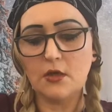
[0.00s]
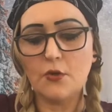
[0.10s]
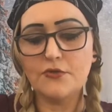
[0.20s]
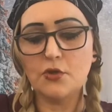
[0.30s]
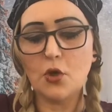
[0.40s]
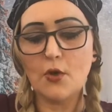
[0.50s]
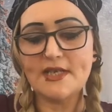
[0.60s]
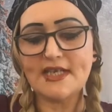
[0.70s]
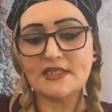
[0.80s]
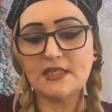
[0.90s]
Oh, the note
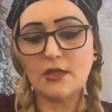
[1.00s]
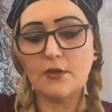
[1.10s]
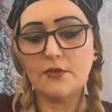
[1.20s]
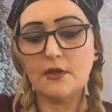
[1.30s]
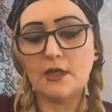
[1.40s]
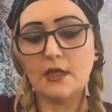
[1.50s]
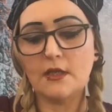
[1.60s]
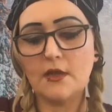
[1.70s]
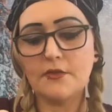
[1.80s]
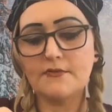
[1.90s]
is actually on the
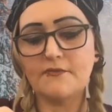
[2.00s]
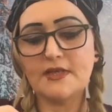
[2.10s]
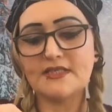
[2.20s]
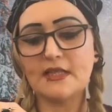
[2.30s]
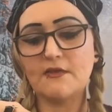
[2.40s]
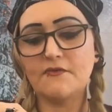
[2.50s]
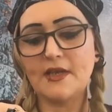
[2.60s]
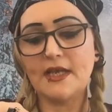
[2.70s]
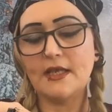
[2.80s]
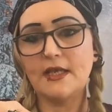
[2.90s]

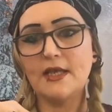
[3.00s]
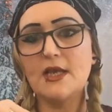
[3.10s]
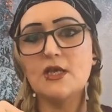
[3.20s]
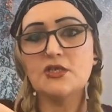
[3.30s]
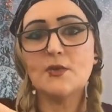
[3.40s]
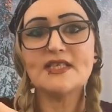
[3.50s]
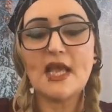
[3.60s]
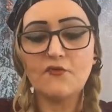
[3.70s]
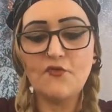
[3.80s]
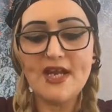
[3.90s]
cellophane. So it's
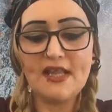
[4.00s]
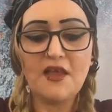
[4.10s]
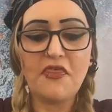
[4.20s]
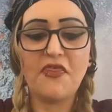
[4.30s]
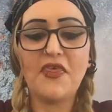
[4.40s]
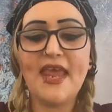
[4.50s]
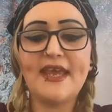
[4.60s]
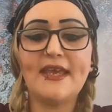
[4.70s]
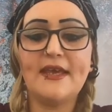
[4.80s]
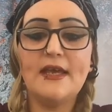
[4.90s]
like really
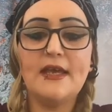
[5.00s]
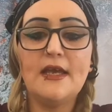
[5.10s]
thick